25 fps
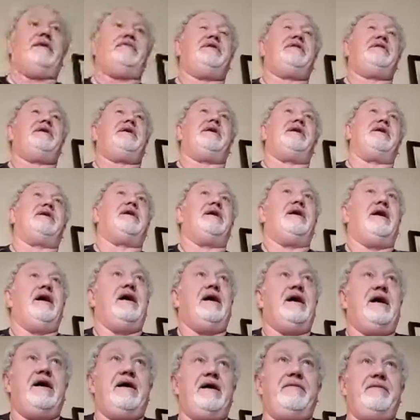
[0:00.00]
think.
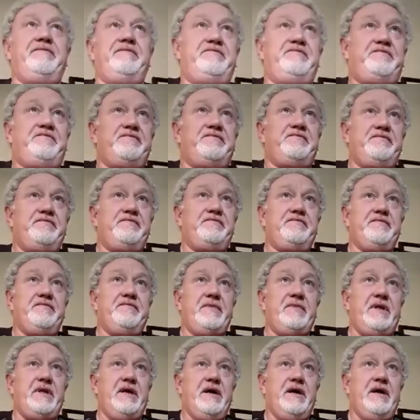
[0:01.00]
I
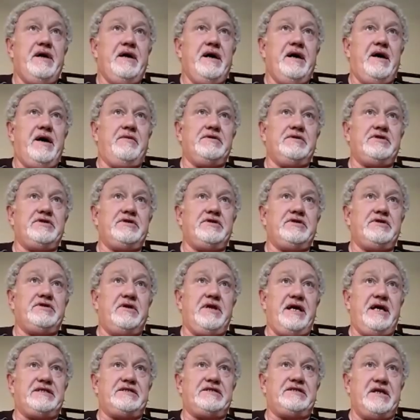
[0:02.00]
was on
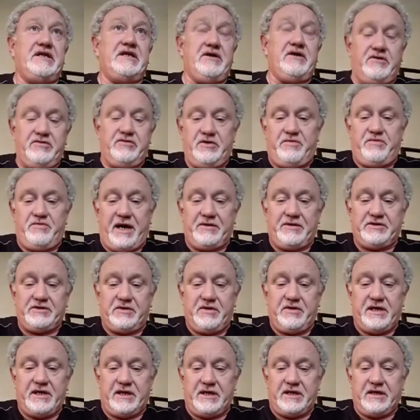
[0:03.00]
less than £100 a
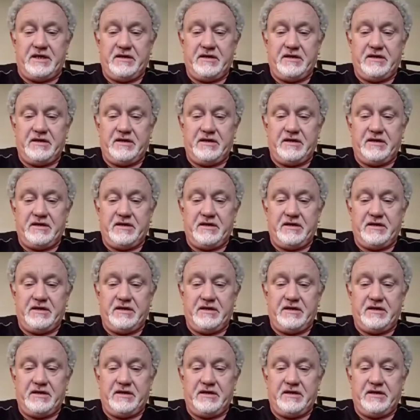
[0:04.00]
week.